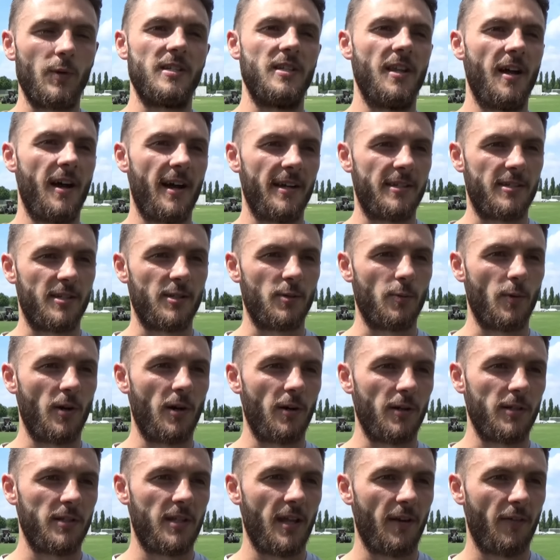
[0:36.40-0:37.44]
nice as
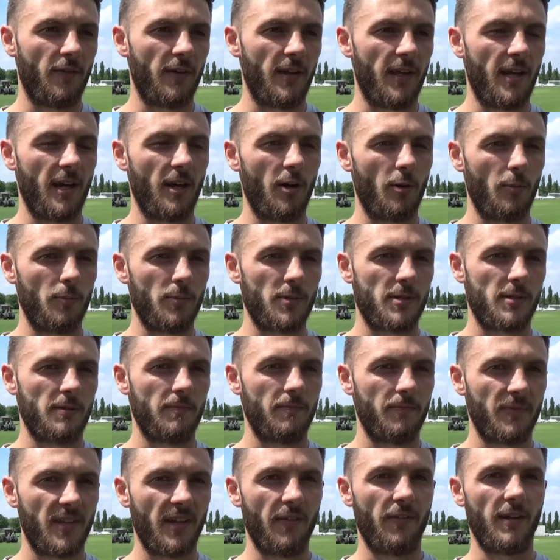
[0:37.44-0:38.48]
well. It definitely helps,
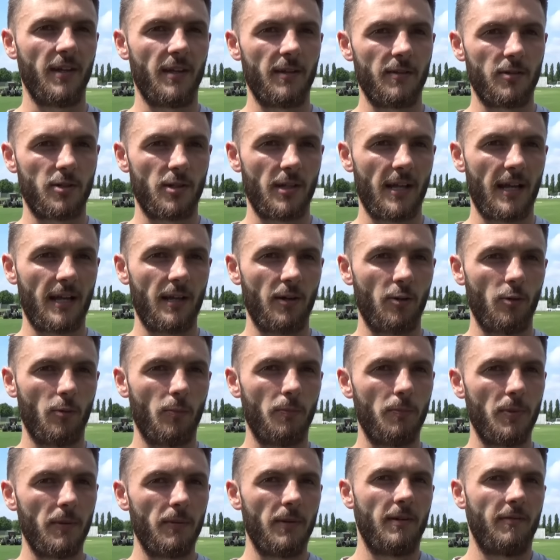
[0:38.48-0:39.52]
definitely gives you that little
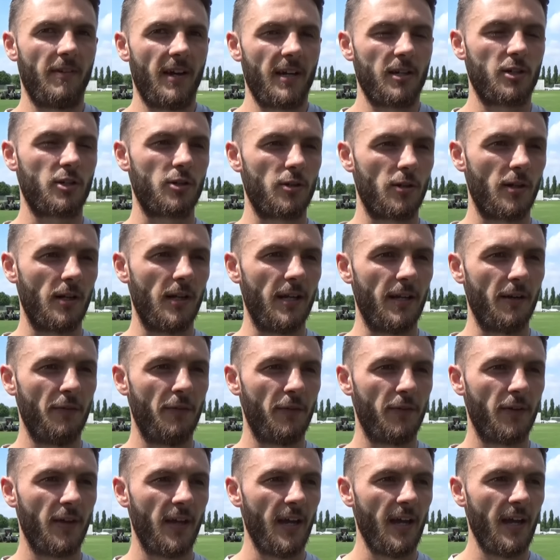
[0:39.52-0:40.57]
bit of extra
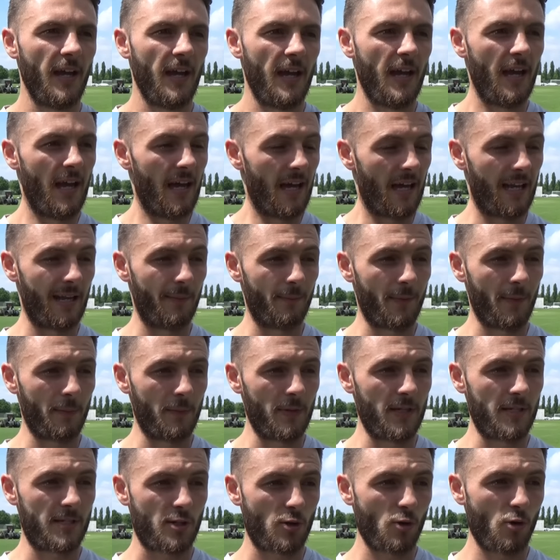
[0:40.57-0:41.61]
lift. And then when
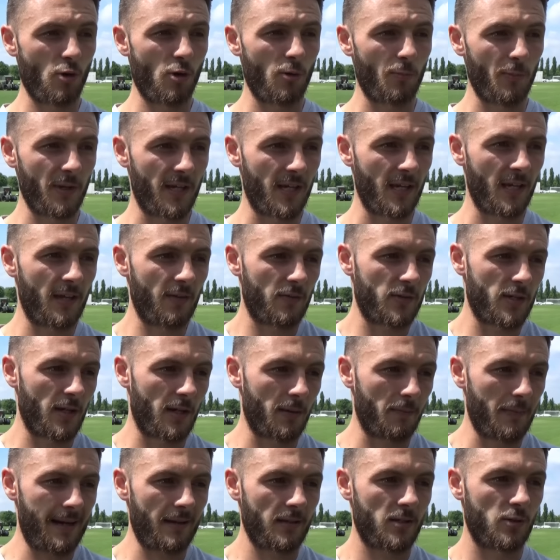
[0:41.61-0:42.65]
we score and we can give
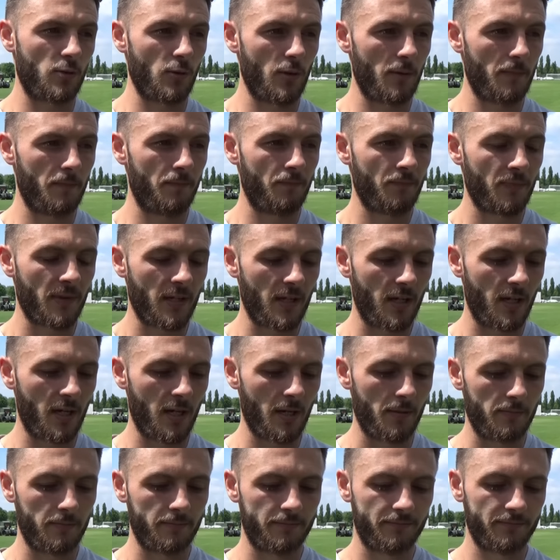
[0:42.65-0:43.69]
something back to
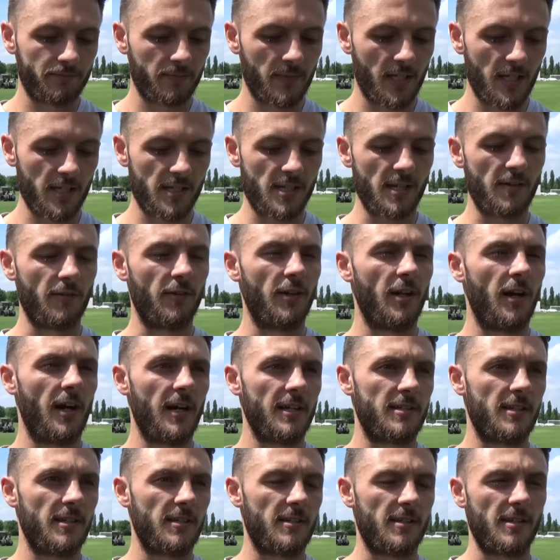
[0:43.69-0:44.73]
them, it's even
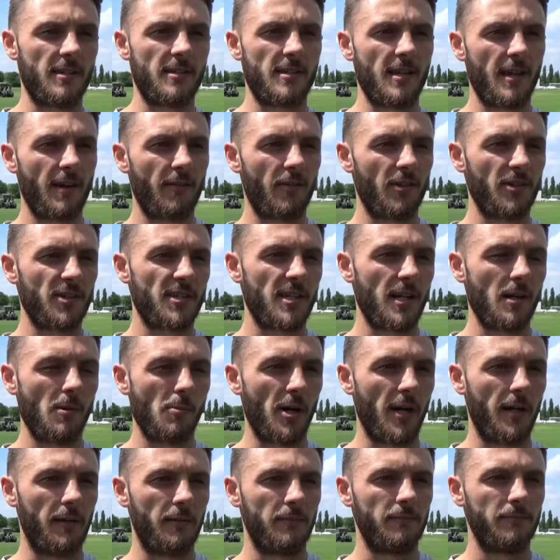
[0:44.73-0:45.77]
nicer to see everyone
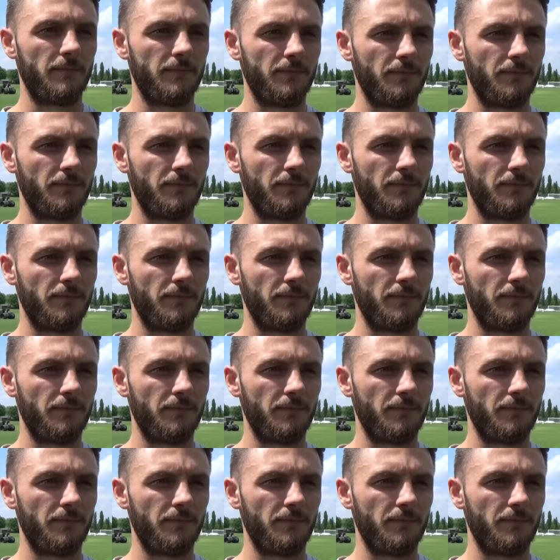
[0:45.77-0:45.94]
celebrating.